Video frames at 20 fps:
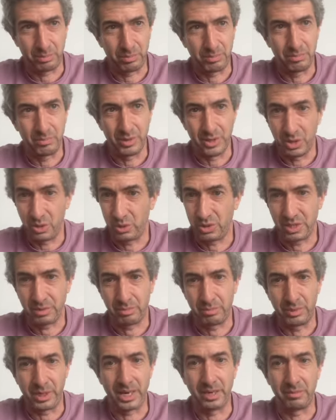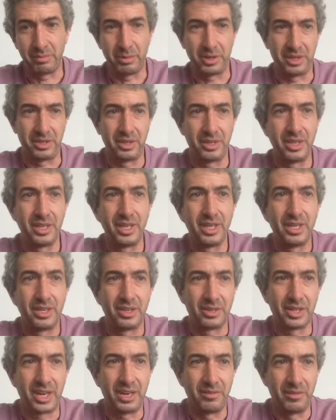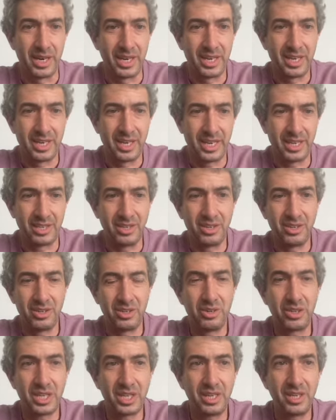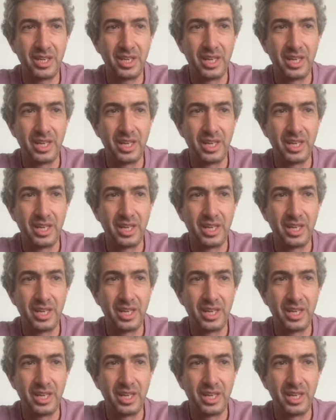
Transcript: note bread and butter, okay, right? And you can,